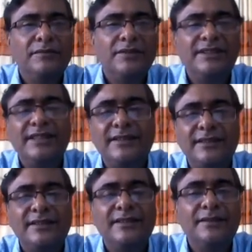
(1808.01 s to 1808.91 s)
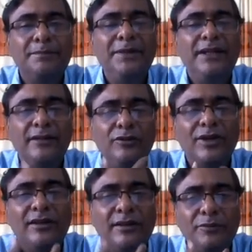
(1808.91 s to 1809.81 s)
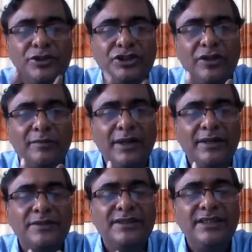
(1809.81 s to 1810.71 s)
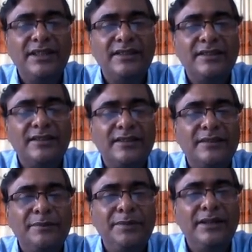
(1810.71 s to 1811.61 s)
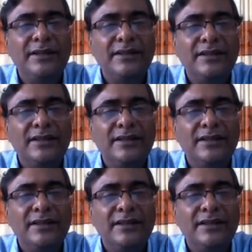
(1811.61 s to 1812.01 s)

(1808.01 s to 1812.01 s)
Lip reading: Sit, pin. Look at the position of my lips. Sit, pin.